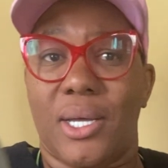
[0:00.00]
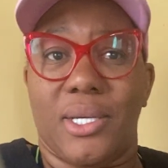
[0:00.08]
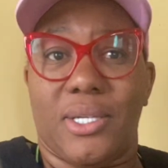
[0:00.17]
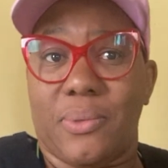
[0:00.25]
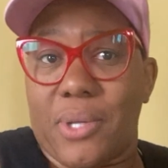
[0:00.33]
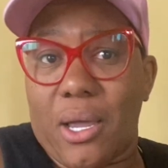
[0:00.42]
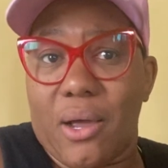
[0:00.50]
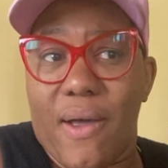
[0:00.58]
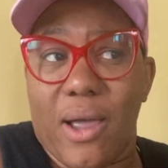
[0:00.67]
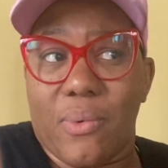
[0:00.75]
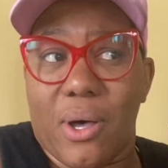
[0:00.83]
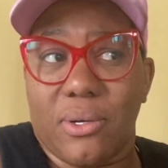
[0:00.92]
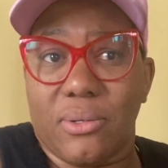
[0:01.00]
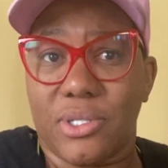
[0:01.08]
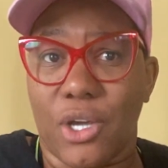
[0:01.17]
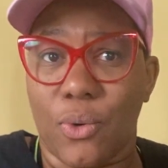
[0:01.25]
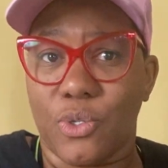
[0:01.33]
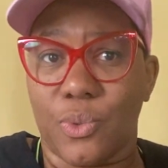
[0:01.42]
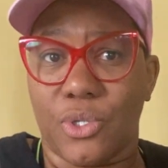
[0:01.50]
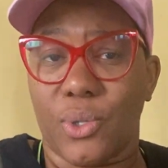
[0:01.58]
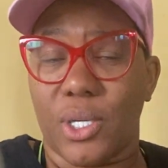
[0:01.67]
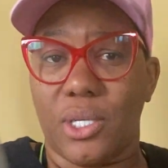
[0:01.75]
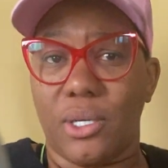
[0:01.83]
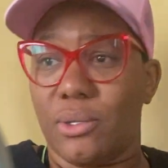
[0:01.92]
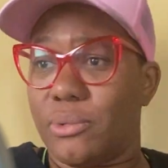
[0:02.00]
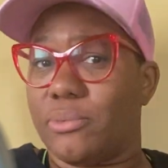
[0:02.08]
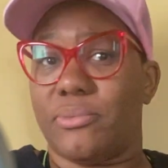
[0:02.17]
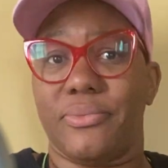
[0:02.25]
She was like, all right, well, show us what you can do.